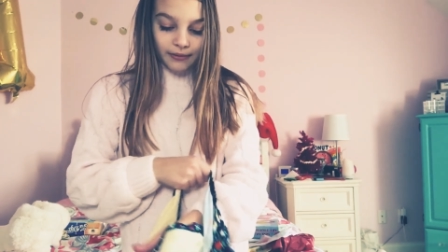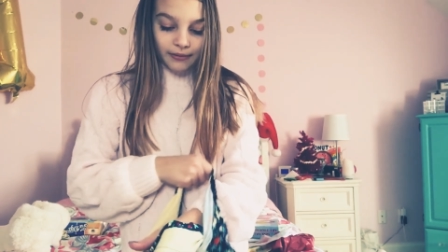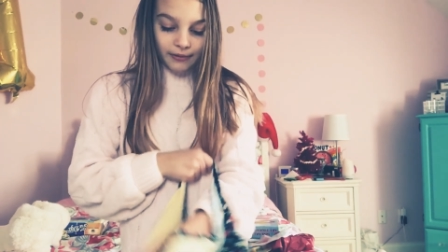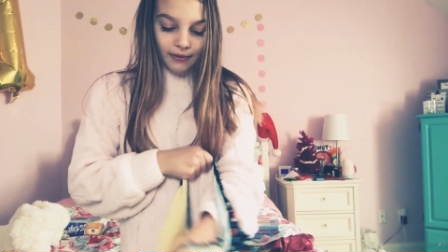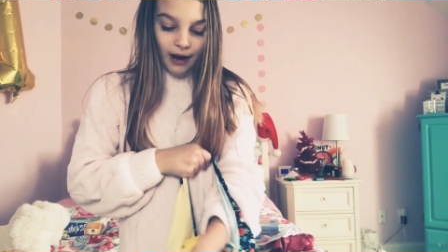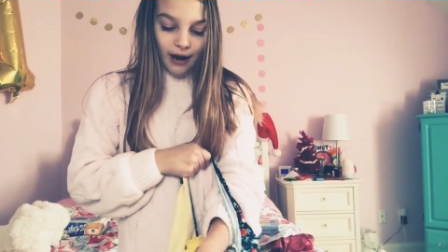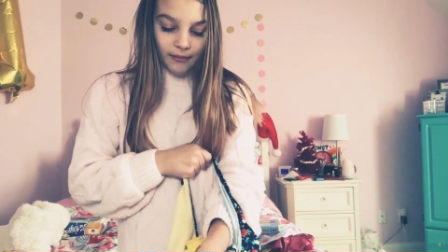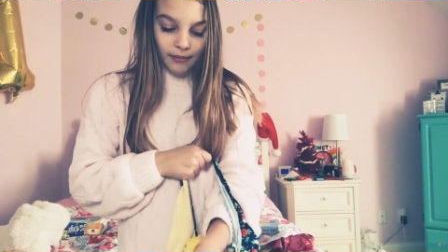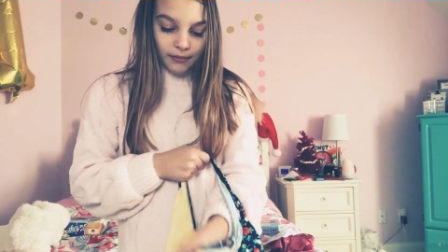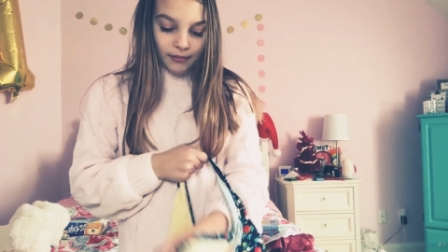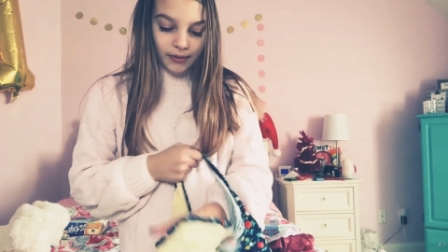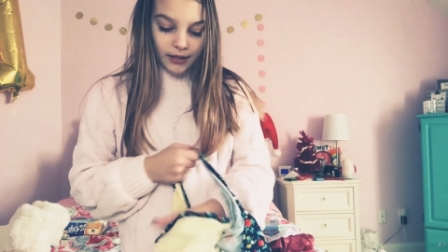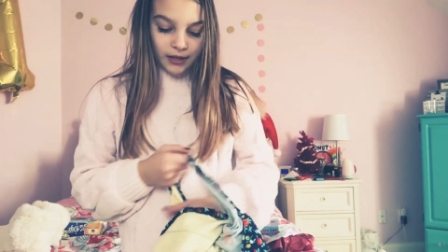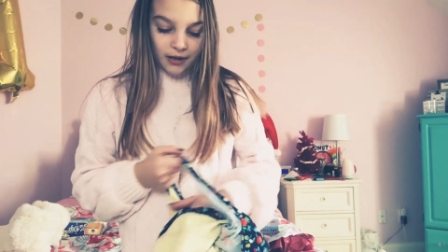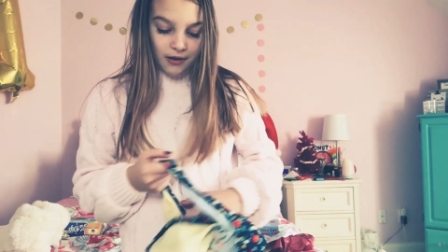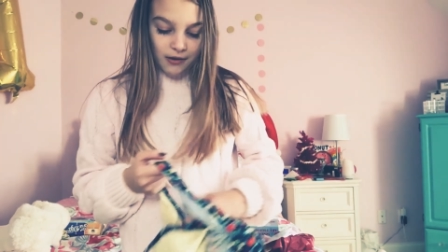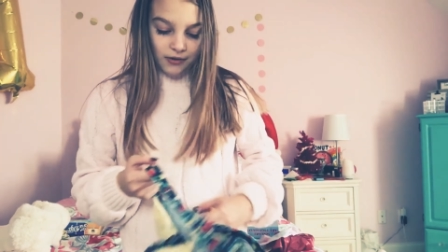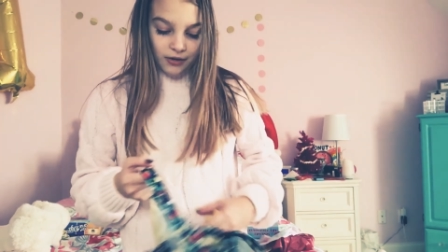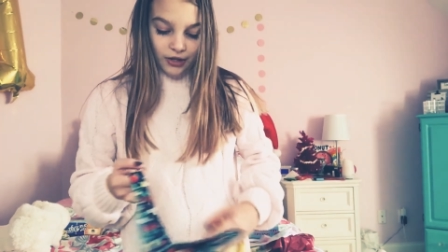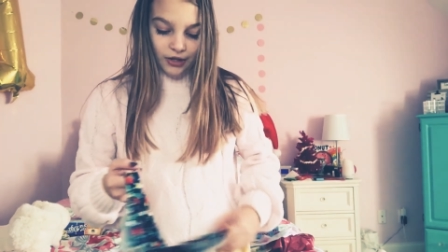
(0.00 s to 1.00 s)
probably
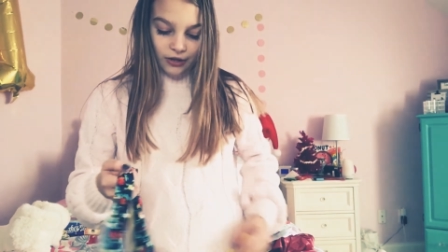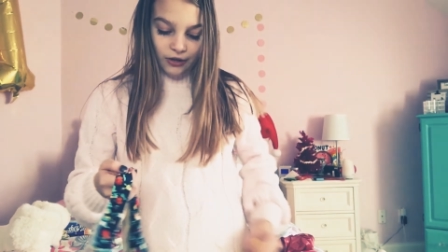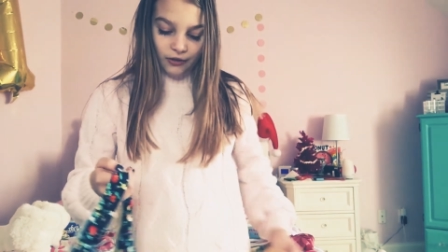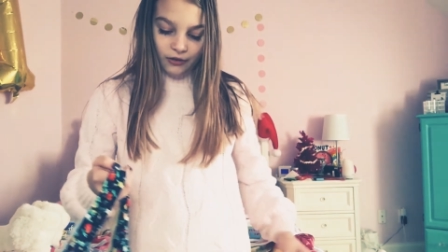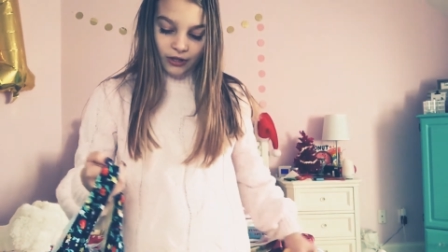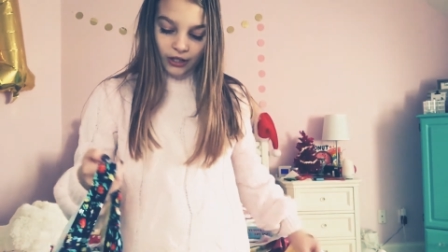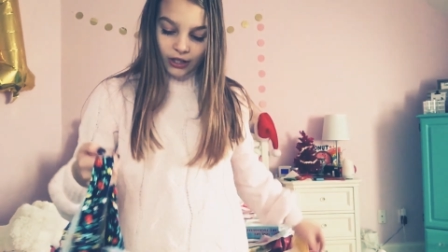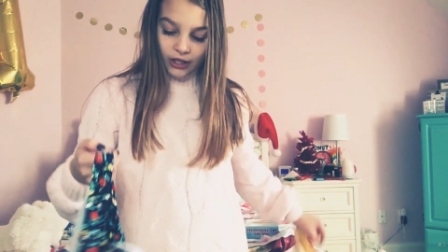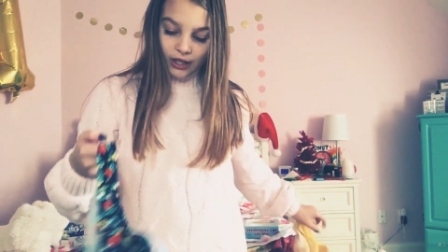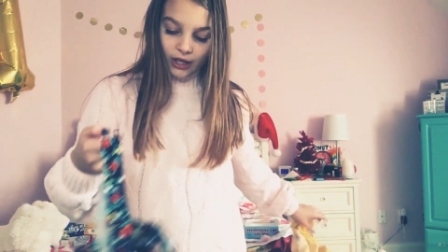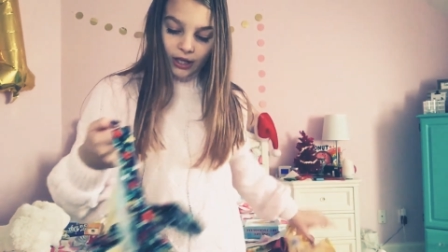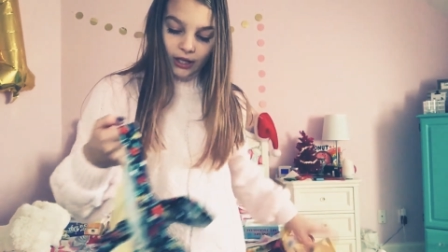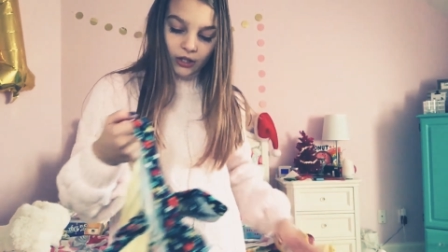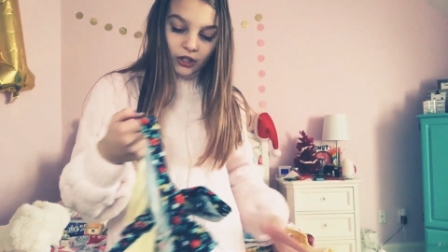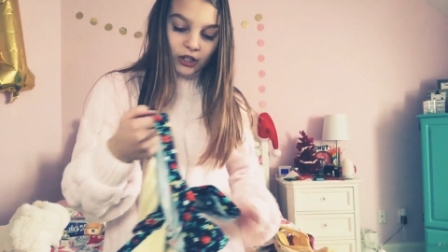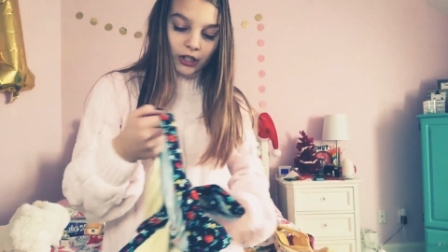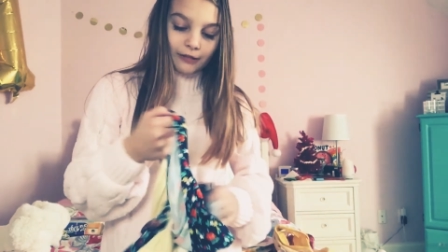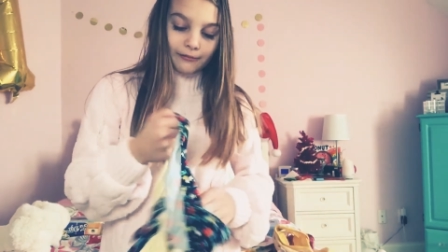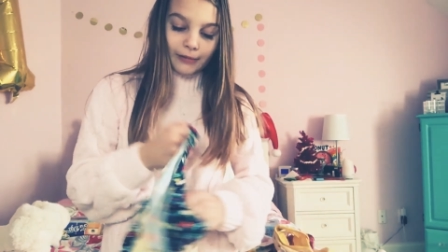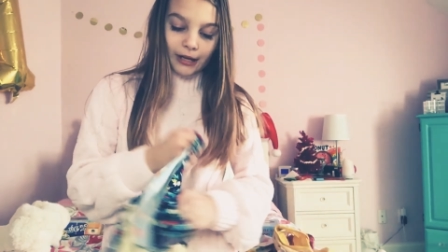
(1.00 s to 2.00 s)
know who she is,
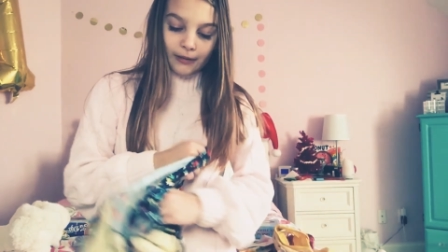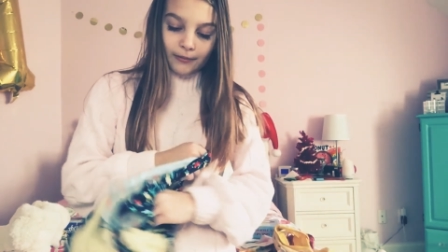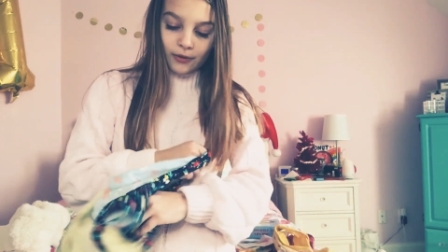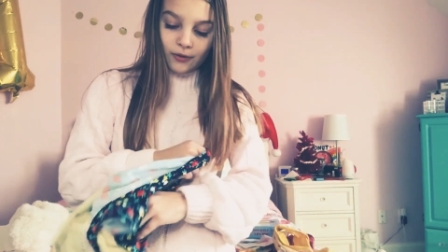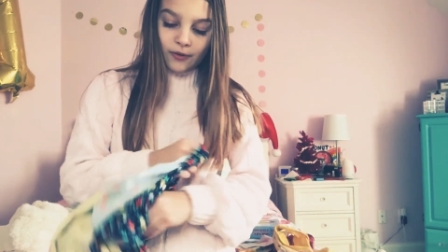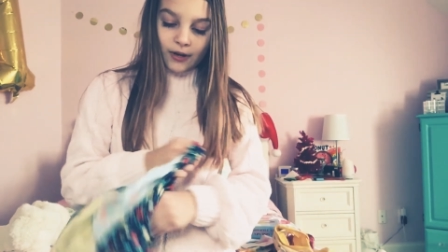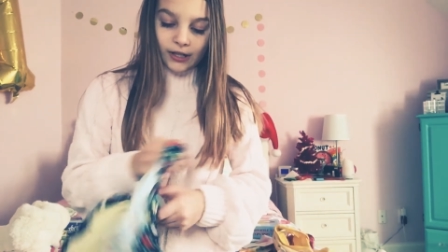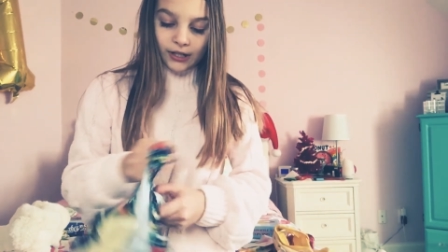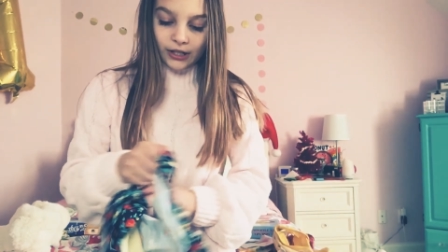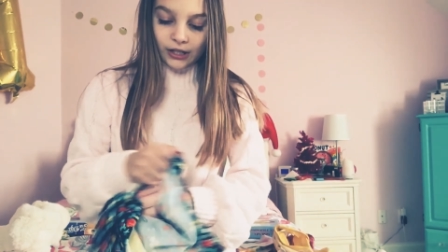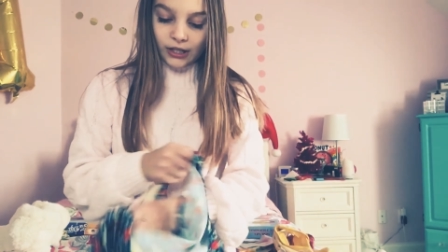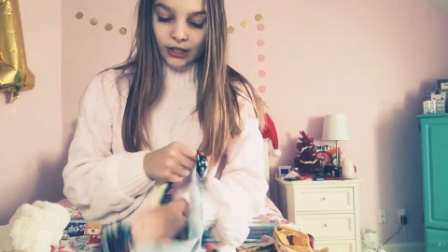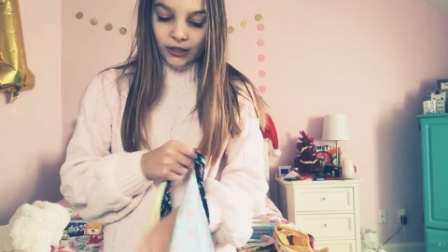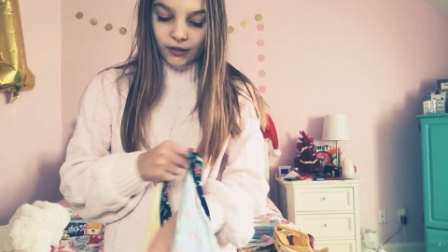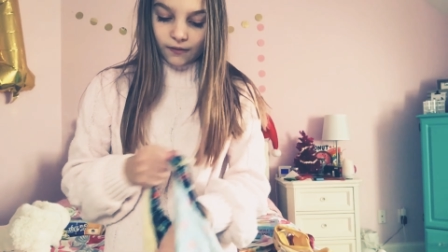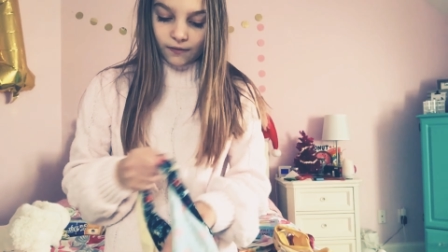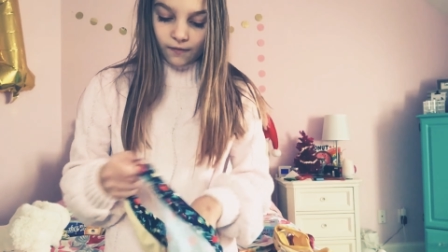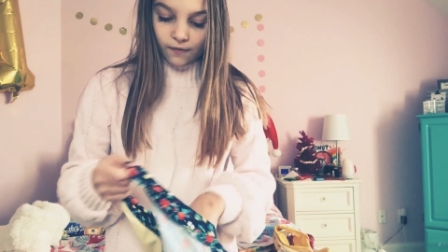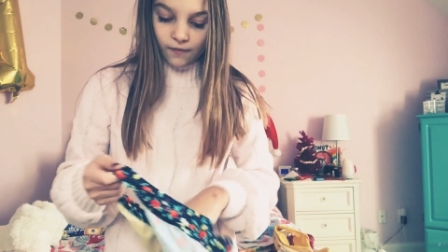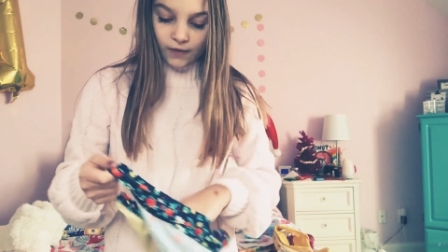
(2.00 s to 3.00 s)
she might be watching
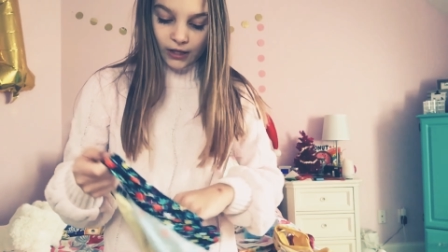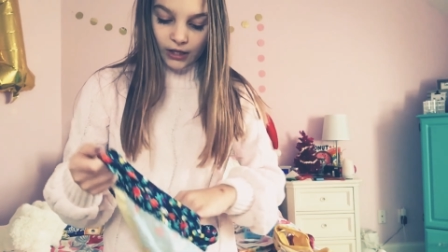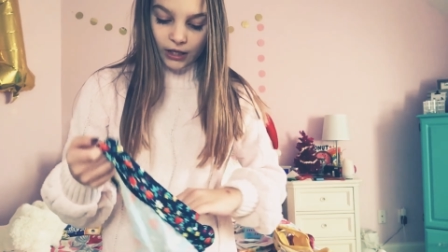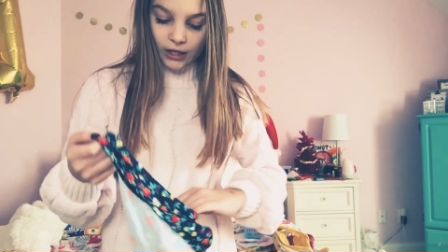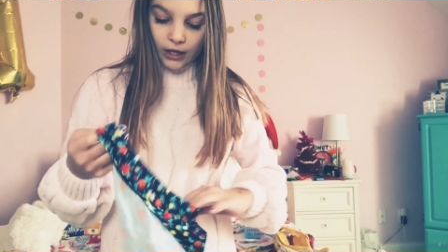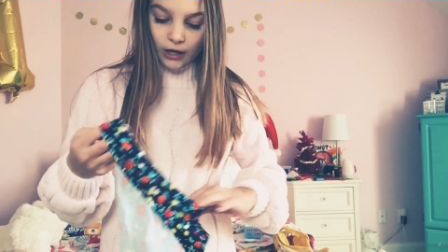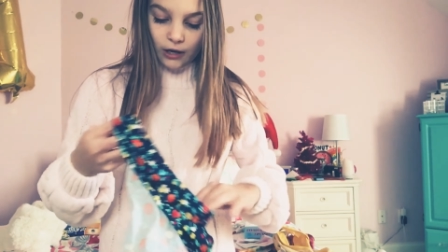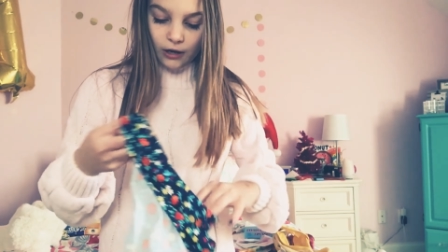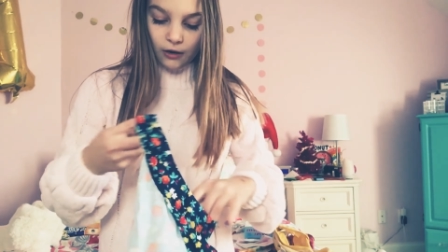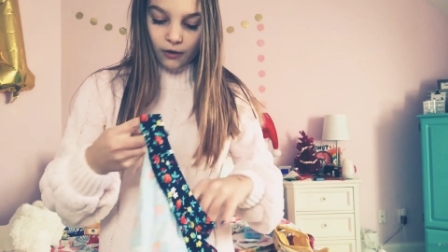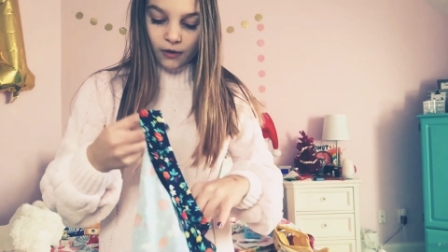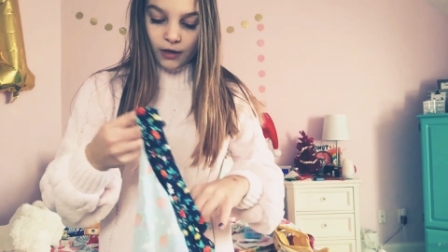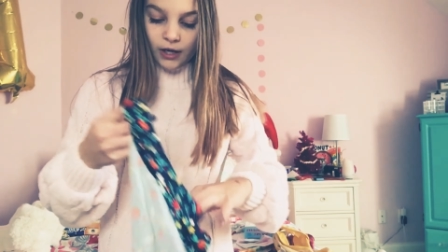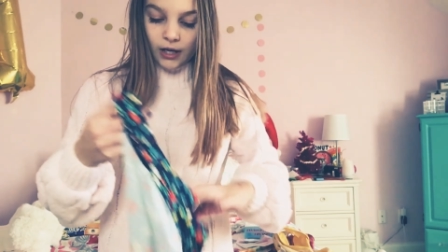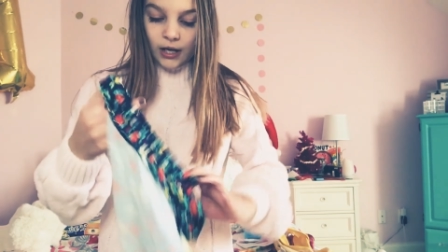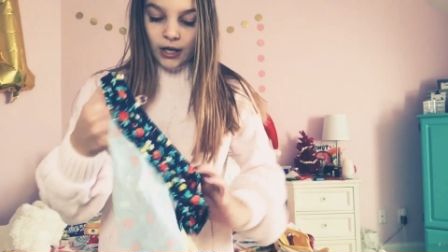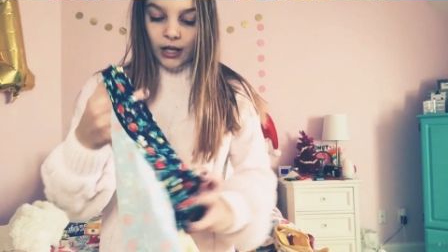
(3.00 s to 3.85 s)
this video.